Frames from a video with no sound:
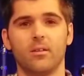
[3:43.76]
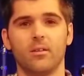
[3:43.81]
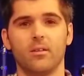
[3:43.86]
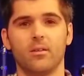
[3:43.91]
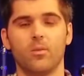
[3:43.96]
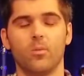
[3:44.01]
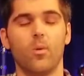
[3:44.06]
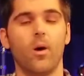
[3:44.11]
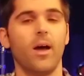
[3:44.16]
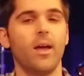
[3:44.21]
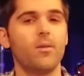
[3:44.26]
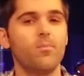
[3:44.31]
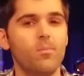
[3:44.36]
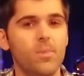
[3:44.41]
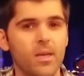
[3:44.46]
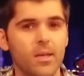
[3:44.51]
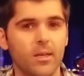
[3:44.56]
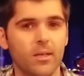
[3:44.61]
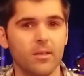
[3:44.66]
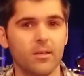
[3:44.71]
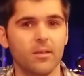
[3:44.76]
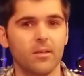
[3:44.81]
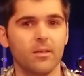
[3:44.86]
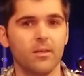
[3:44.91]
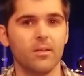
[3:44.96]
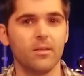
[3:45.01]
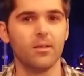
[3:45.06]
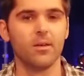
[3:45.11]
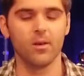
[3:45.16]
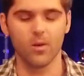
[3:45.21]
Why me?
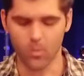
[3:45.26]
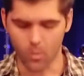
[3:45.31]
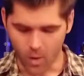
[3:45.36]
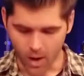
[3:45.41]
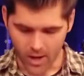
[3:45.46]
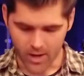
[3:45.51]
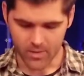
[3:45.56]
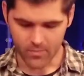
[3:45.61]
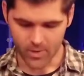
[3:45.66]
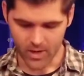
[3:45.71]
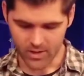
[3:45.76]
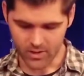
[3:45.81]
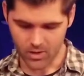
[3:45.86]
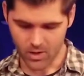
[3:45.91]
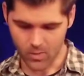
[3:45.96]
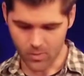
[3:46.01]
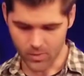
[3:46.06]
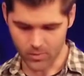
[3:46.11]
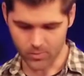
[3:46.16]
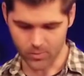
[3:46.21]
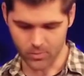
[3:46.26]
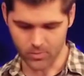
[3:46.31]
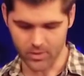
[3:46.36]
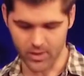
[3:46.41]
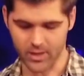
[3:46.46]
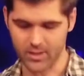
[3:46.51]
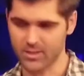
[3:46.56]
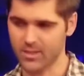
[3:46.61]
Why am I going through this?